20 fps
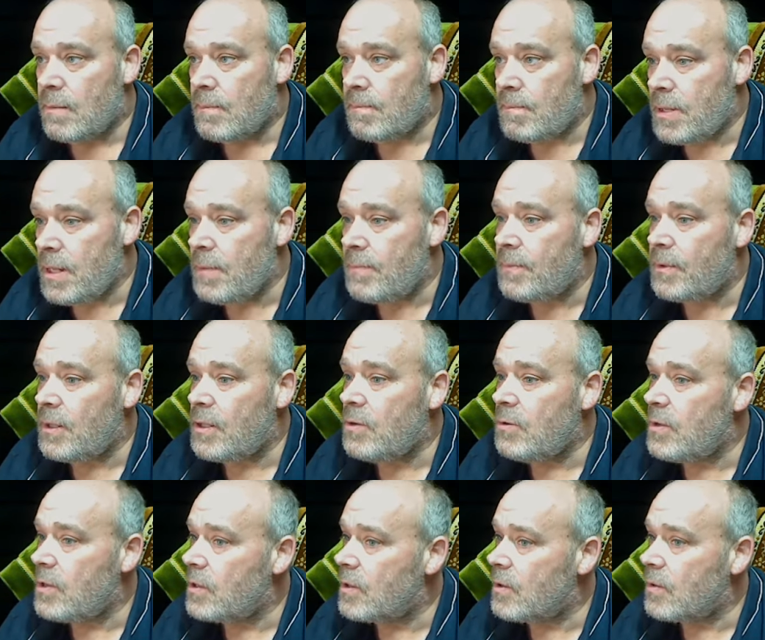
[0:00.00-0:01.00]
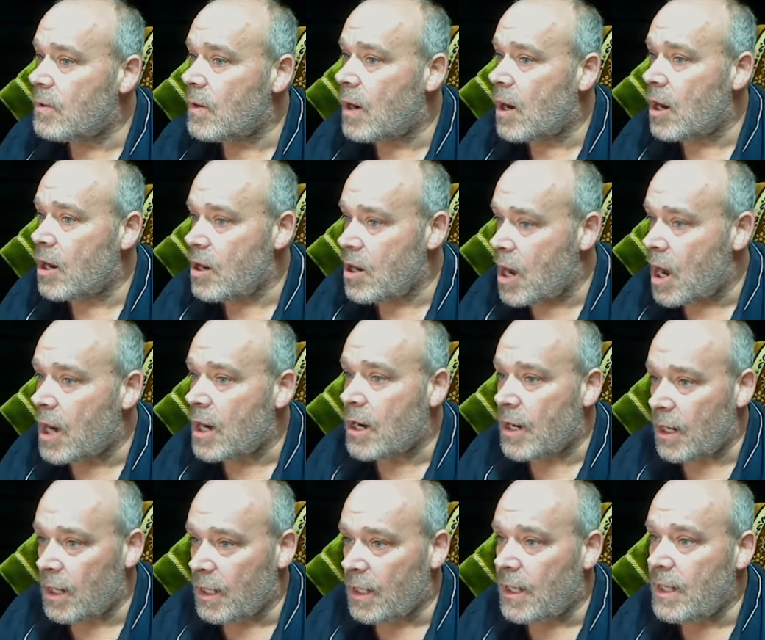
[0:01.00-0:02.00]
people who you are not going
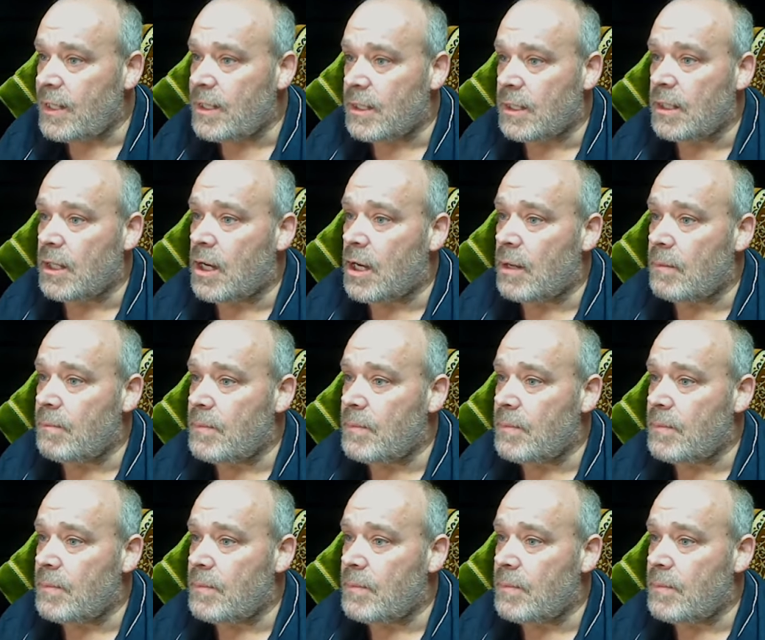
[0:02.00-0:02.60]
to like a lot